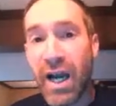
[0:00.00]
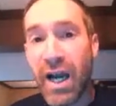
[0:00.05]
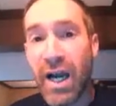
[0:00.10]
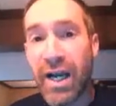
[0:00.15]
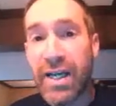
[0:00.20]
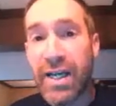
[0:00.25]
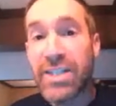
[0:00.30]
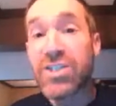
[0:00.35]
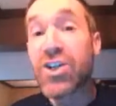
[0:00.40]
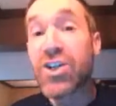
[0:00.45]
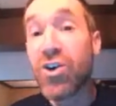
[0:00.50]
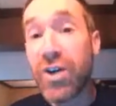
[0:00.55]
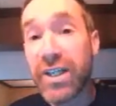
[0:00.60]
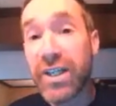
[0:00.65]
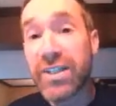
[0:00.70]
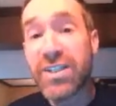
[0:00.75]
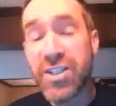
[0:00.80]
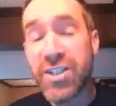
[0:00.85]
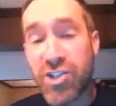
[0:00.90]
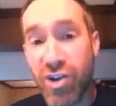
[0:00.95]
it's going
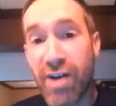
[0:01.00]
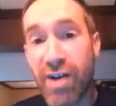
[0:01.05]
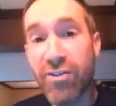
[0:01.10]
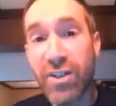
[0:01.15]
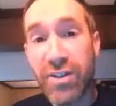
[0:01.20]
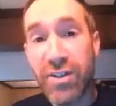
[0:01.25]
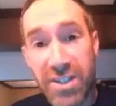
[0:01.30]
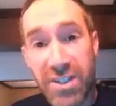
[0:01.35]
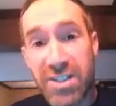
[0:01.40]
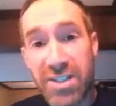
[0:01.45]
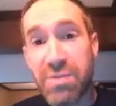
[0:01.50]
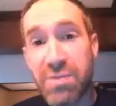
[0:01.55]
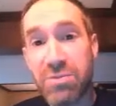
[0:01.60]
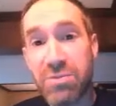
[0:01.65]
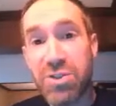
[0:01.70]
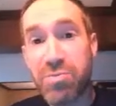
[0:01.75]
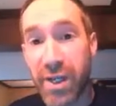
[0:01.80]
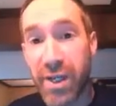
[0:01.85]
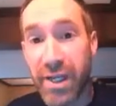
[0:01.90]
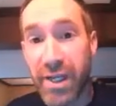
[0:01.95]
to travel at the same
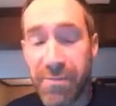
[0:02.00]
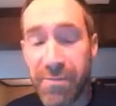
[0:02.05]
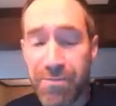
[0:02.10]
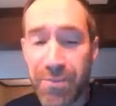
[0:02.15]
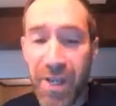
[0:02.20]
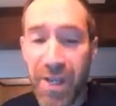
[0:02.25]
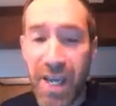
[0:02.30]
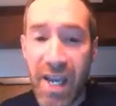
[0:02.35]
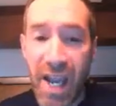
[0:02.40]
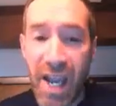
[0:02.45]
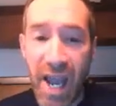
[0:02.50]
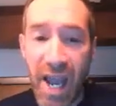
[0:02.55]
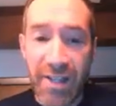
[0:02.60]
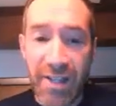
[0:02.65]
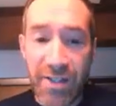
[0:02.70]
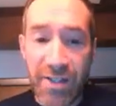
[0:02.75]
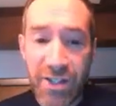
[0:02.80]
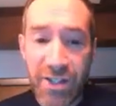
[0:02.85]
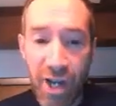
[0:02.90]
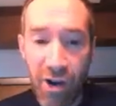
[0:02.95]
speed.
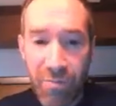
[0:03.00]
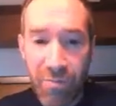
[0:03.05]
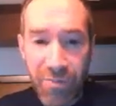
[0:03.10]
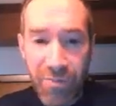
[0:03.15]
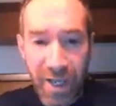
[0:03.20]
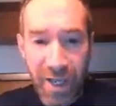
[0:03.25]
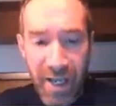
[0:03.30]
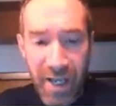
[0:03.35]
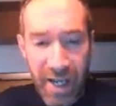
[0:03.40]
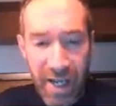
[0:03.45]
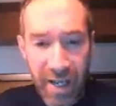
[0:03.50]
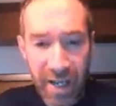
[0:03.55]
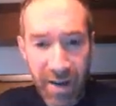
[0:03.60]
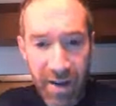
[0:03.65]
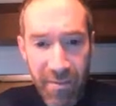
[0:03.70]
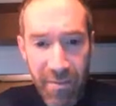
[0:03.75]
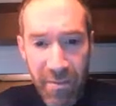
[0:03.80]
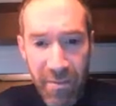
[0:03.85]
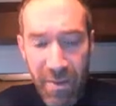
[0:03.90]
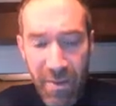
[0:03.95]
And so
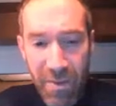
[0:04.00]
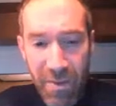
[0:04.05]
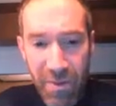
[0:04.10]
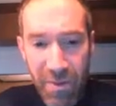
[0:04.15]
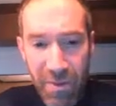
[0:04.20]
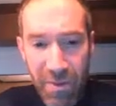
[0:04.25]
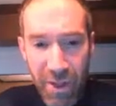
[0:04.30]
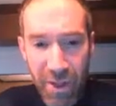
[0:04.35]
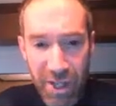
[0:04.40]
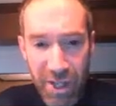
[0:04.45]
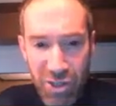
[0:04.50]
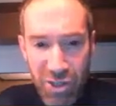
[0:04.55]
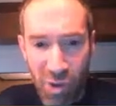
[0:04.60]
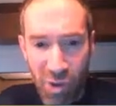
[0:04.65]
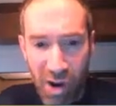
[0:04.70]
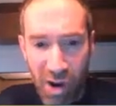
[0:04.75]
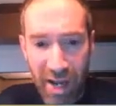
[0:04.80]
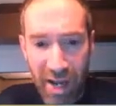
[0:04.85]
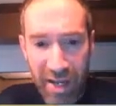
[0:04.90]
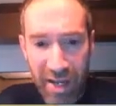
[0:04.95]
this
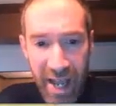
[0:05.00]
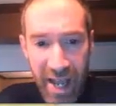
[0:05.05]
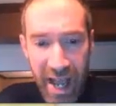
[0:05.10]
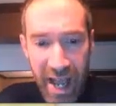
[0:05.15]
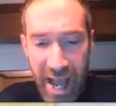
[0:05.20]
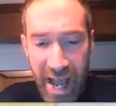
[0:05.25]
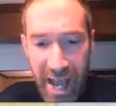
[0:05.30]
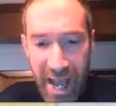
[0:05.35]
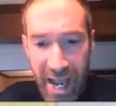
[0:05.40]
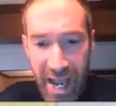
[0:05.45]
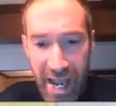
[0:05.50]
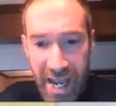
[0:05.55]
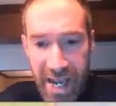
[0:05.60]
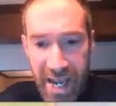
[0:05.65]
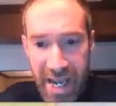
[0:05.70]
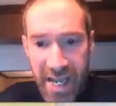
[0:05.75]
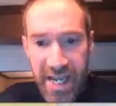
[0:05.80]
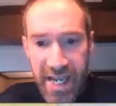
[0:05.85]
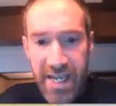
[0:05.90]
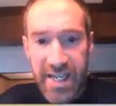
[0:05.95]
one, A,
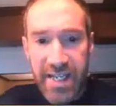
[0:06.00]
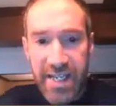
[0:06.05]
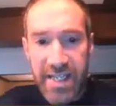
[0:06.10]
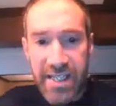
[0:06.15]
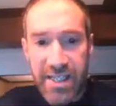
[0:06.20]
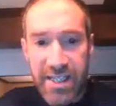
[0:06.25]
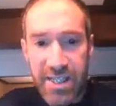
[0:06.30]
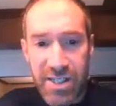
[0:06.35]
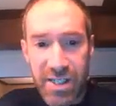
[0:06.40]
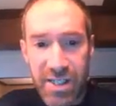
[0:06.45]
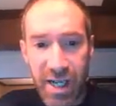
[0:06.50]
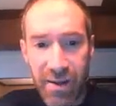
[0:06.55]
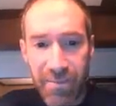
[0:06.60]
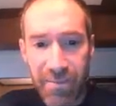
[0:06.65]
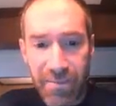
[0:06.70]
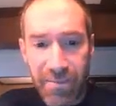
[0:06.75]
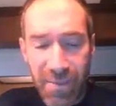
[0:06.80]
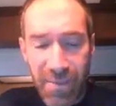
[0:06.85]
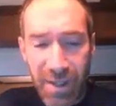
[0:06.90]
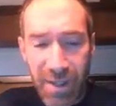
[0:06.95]
is,
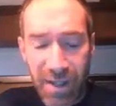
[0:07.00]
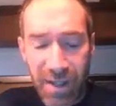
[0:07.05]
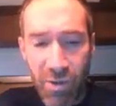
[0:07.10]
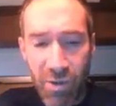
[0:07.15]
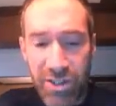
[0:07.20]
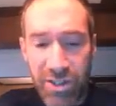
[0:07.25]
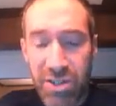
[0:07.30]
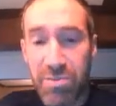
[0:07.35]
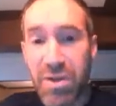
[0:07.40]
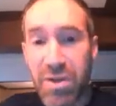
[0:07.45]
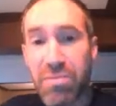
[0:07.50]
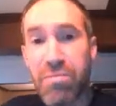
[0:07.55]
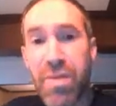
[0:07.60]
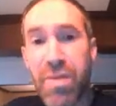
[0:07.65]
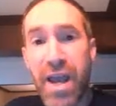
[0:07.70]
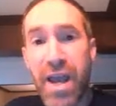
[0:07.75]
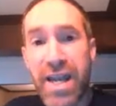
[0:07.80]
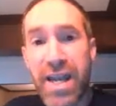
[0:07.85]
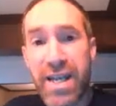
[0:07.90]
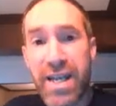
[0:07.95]
well, to be
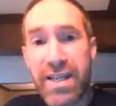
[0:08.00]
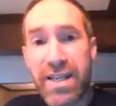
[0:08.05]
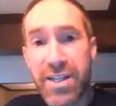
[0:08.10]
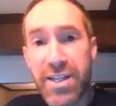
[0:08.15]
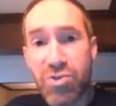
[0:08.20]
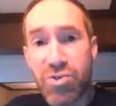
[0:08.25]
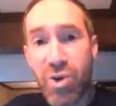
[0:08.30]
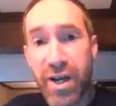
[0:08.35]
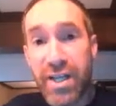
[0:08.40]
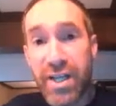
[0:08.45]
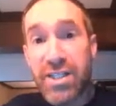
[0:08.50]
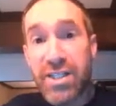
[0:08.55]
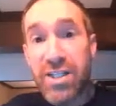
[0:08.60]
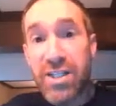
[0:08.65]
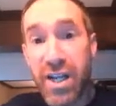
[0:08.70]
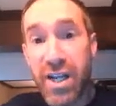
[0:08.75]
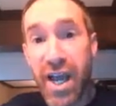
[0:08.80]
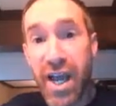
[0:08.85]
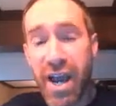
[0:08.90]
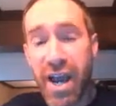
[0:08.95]
made this way, it's
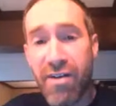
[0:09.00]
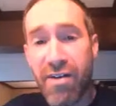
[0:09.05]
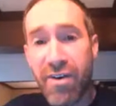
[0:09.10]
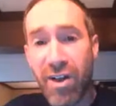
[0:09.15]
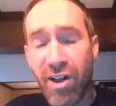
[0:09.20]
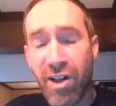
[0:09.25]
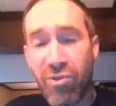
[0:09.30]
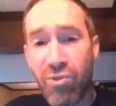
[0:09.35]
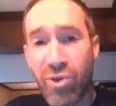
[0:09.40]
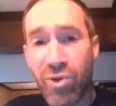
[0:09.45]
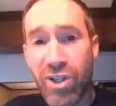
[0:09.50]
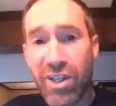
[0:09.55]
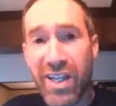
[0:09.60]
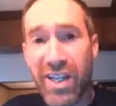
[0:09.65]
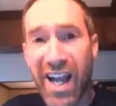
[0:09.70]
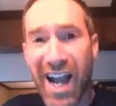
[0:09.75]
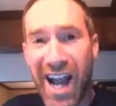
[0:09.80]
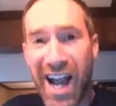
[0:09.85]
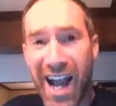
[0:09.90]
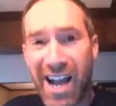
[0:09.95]
going to have a really
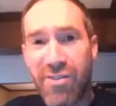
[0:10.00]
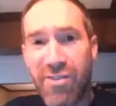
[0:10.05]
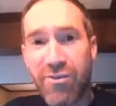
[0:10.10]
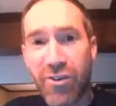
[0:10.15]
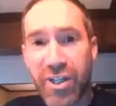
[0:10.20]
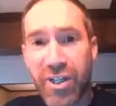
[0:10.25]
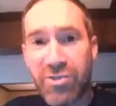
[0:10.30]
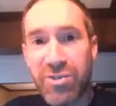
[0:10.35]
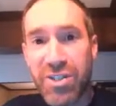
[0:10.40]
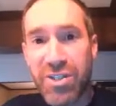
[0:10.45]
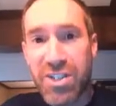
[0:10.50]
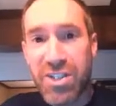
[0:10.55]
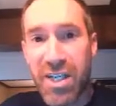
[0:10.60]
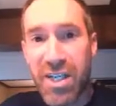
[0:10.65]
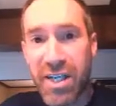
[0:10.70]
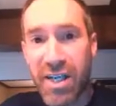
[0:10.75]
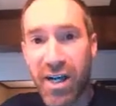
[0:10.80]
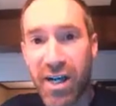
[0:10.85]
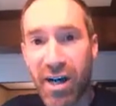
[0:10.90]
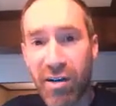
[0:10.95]
high
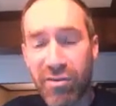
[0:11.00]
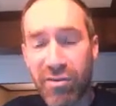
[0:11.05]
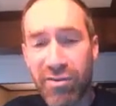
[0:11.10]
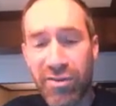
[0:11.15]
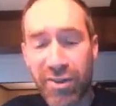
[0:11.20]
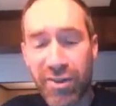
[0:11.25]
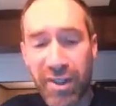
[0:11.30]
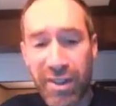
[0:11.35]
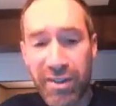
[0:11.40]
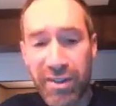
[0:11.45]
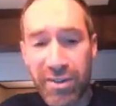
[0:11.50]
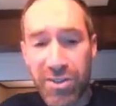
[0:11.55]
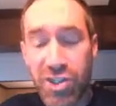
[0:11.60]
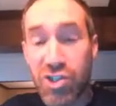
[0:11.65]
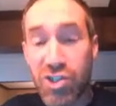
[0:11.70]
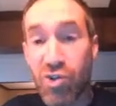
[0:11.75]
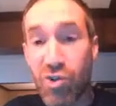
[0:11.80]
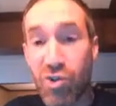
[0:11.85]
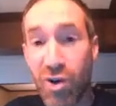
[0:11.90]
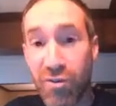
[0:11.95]
frequency of the
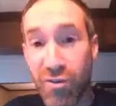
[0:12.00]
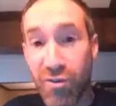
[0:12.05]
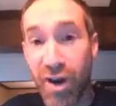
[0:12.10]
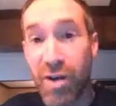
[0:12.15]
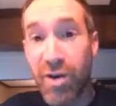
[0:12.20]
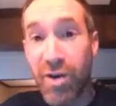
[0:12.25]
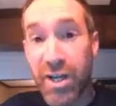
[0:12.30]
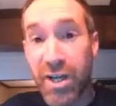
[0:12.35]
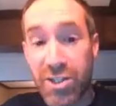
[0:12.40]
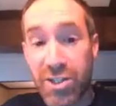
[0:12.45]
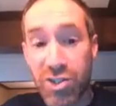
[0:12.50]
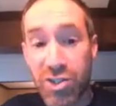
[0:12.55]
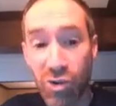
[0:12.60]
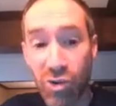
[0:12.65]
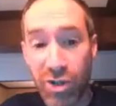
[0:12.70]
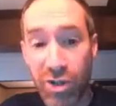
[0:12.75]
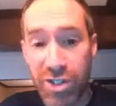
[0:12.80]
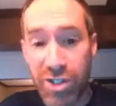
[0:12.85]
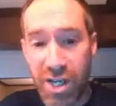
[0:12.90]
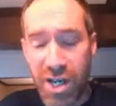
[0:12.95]
vibrating
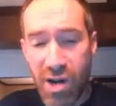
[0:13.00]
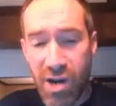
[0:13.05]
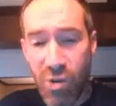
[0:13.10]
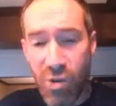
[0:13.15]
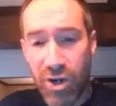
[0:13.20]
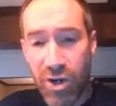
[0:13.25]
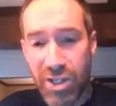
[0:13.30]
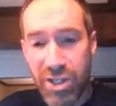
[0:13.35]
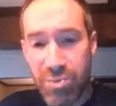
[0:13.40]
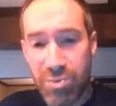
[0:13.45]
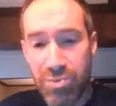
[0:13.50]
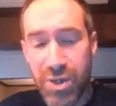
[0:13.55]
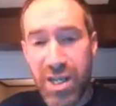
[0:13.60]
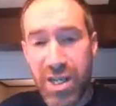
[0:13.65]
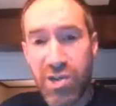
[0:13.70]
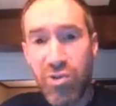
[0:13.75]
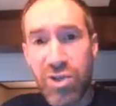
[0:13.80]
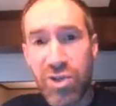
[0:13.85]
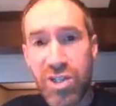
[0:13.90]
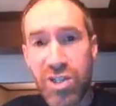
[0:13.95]
source, whereas B
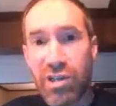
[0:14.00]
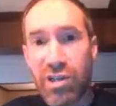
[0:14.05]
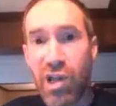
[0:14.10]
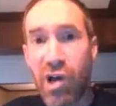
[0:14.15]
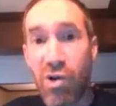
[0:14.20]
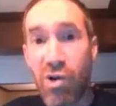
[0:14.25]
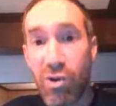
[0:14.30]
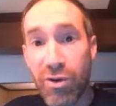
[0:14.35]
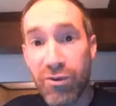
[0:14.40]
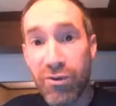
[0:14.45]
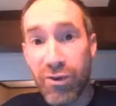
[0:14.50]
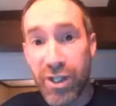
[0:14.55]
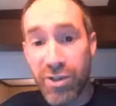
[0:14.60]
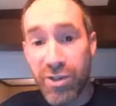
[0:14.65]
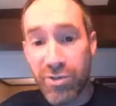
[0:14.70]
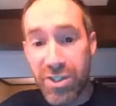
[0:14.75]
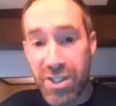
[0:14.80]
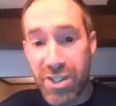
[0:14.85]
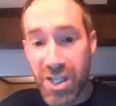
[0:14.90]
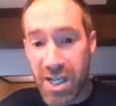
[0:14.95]
was a lower
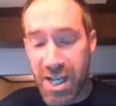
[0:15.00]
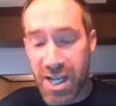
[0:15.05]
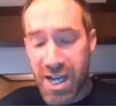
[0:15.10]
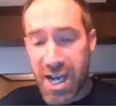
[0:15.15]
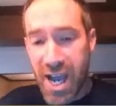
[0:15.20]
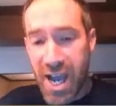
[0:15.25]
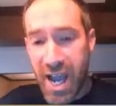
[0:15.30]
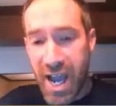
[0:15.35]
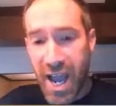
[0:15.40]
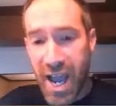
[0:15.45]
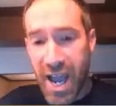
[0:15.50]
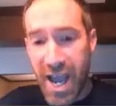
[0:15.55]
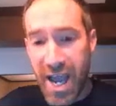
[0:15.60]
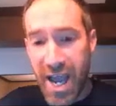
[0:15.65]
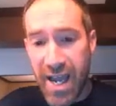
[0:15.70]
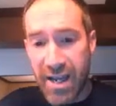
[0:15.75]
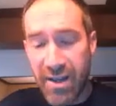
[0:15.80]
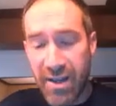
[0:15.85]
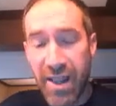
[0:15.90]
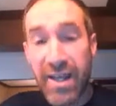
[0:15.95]
frequency,
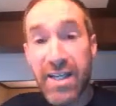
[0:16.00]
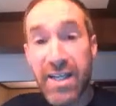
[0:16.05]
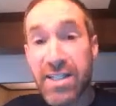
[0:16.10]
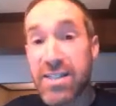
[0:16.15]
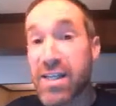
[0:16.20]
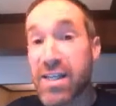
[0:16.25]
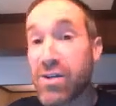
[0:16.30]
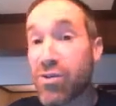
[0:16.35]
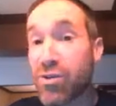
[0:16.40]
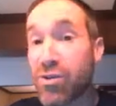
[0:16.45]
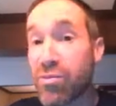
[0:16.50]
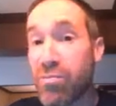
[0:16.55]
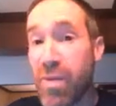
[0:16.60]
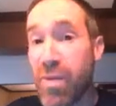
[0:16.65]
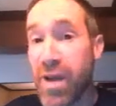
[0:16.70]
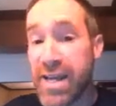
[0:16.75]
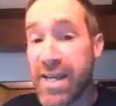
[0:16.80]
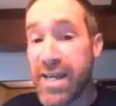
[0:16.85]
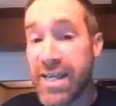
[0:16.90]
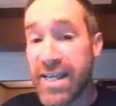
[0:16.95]
and that is they were
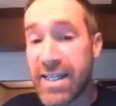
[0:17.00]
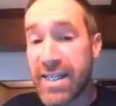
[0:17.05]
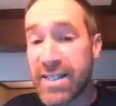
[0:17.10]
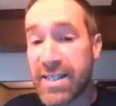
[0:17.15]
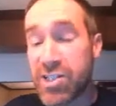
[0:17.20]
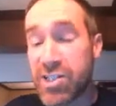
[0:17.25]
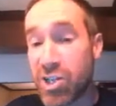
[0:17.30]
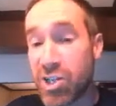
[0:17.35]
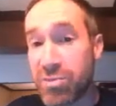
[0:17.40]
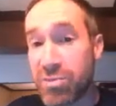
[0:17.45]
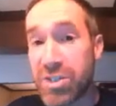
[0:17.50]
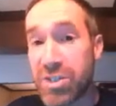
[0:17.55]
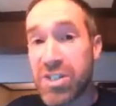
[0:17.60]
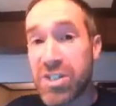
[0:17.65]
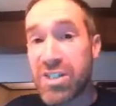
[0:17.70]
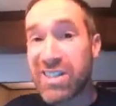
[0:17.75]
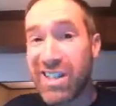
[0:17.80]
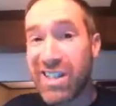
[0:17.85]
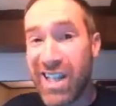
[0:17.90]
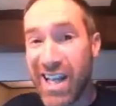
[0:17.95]
making
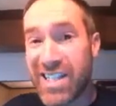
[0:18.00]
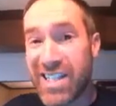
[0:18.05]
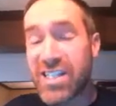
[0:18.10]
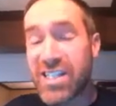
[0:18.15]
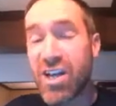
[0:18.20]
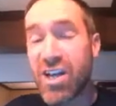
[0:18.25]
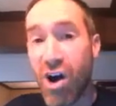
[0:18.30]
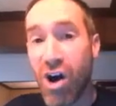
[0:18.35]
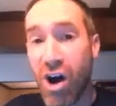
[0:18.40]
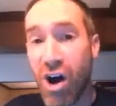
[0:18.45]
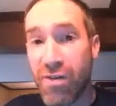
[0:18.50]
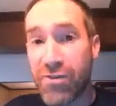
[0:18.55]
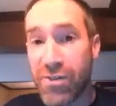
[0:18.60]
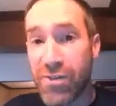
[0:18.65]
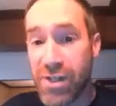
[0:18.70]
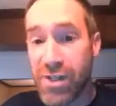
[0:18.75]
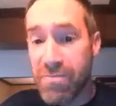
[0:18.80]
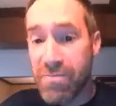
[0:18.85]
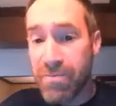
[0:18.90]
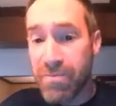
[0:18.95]
disturbances less
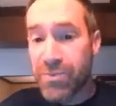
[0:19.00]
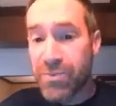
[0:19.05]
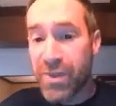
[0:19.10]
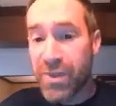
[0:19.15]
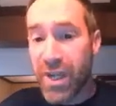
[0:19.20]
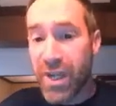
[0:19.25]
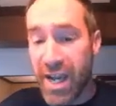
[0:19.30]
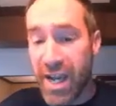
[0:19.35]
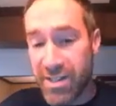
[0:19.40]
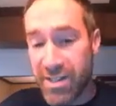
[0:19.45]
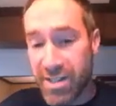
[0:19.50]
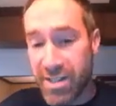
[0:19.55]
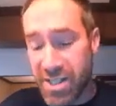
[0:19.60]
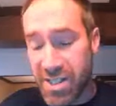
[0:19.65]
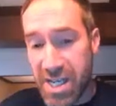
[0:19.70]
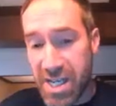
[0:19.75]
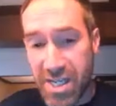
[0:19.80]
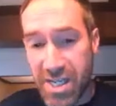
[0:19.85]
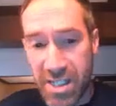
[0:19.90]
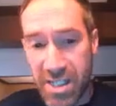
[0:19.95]
often, and
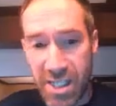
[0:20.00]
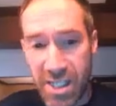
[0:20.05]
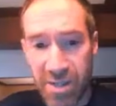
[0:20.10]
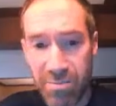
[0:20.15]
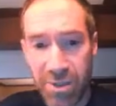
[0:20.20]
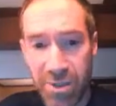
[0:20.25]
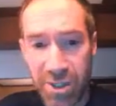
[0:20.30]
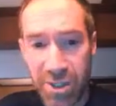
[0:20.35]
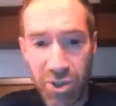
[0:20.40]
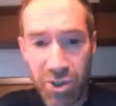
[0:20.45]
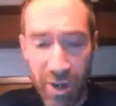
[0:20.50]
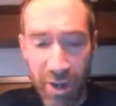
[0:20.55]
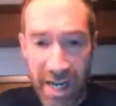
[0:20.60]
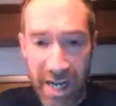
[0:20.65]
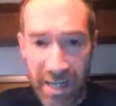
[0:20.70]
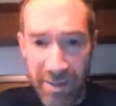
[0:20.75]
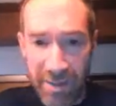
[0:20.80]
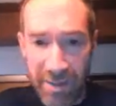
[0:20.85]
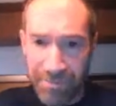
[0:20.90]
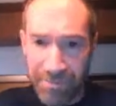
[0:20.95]
C is in
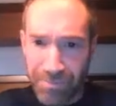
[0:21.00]
between.